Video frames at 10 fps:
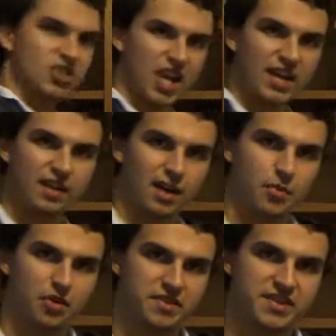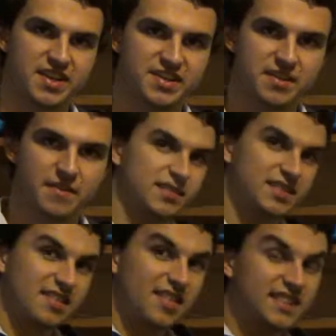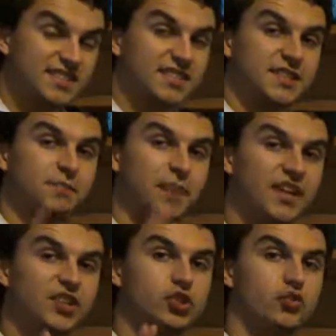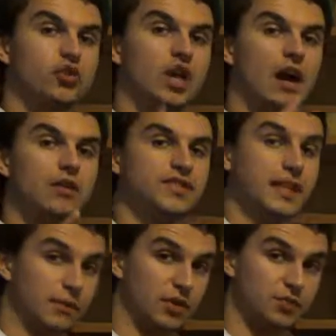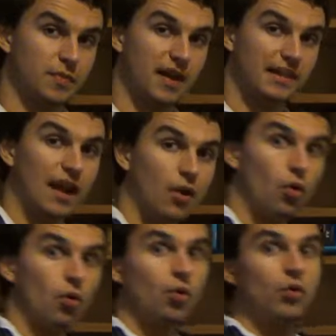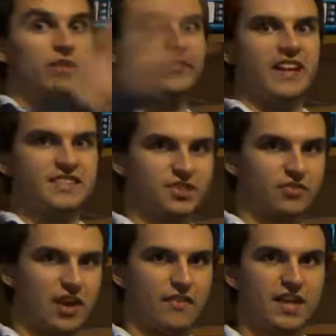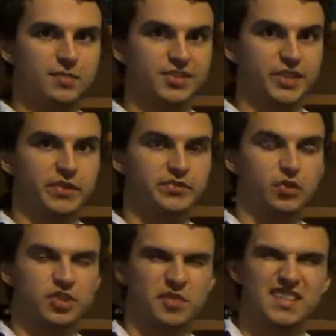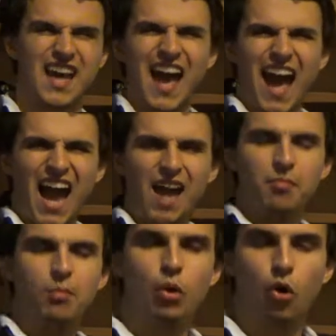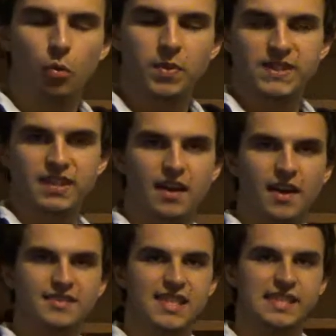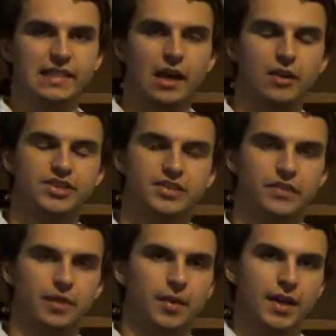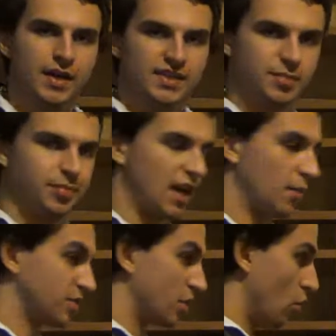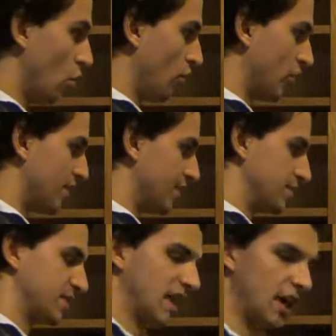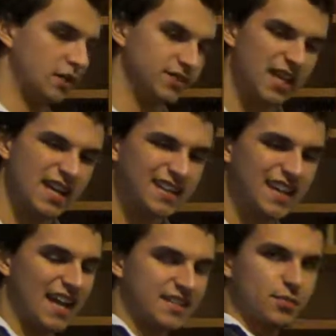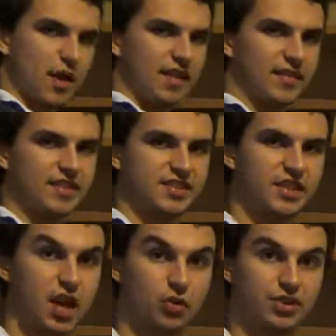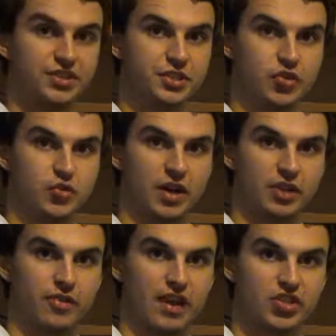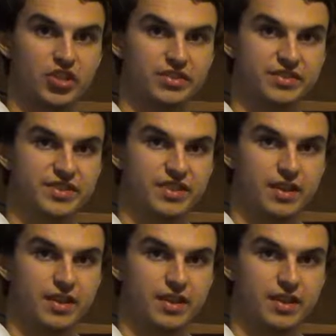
chain hypothesis. So this spatial coding, which may allow all the vast array of animals that we've talked about, and more besides, there's loads of them, to be able to orient themselves, get to where they need to go on these huge migrations